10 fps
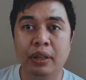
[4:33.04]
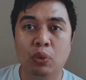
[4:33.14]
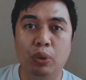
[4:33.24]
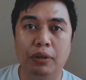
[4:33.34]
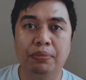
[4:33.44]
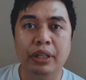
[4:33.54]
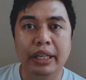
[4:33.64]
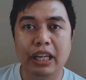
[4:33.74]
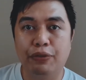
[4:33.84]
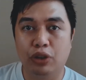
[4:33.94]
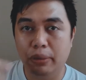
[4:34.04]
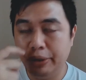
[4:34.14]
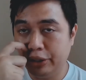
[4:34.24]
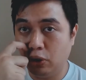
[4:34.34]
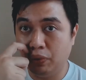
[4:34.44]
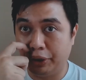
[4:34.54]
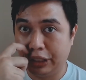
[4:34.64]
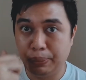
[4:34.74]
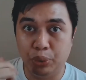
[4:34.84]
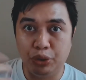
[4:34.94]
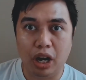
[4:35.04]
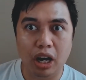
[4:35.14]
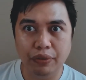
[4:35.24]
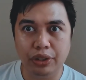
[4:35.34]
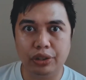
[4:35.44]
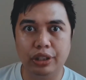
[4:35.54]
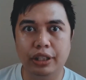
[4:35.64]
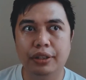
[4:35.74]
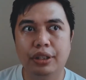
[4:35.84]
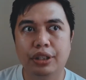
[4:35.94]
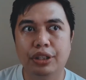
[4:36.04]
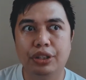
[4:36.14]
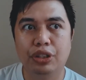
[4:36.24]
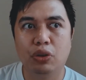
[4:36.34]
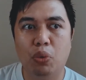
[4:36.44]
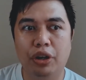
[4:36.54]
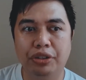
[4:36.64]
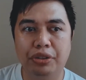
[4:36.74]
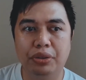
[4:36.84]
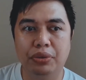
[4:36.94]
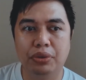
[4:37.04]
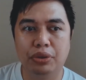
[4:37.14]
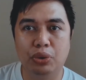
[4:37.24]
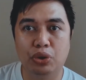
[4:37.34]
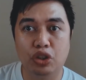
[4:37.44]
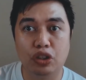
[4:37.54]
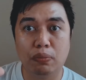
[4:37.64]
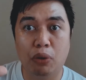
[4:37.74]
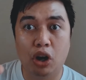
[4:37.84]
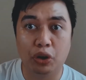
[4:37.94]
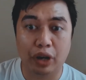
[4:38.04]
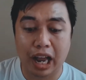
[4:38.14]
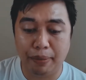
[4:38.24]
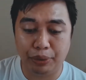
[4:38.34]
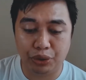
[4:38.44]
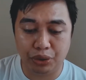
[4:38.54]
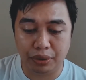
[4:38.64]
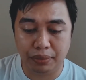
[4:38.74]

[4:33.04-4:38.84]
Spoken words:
Well, if your image is overexposed, obviously you want to use a smaller aperture.